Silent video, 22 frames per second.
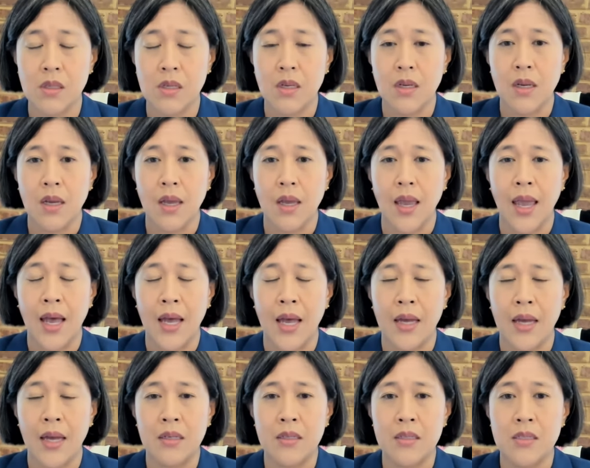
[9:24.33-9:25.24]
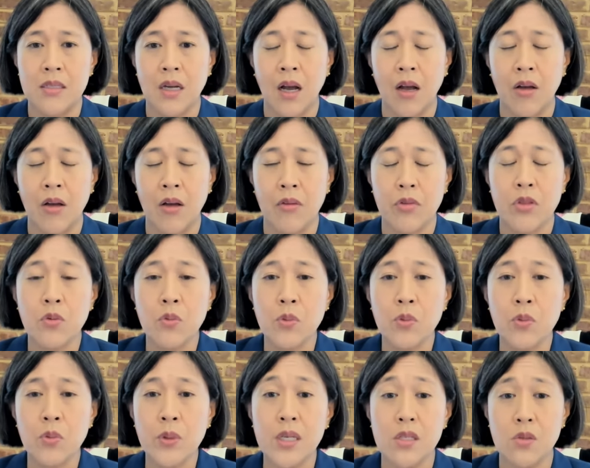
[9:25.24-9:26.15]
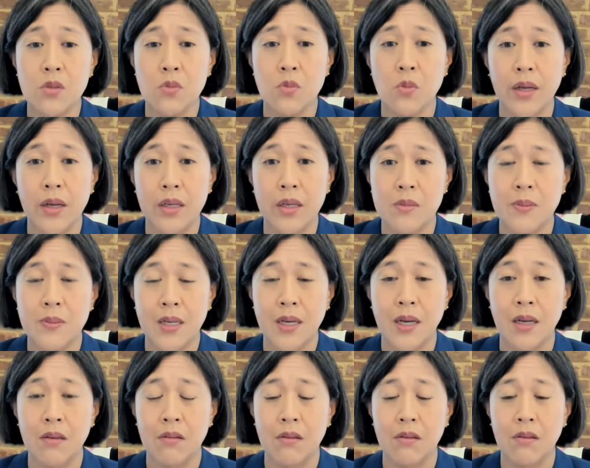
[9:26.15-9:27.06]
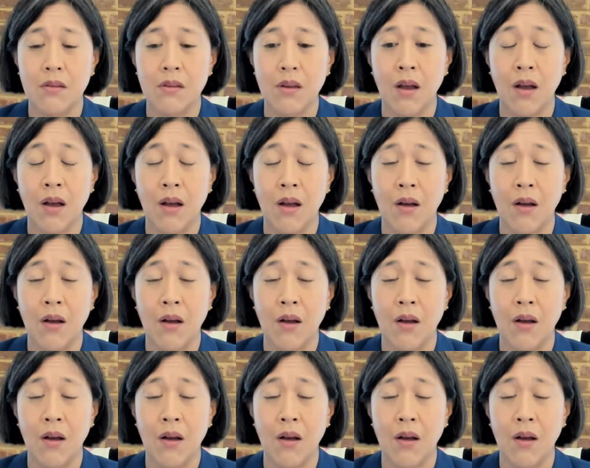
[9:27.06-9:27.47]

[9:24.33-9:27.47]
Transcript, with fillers: And uh, the reason why is because um,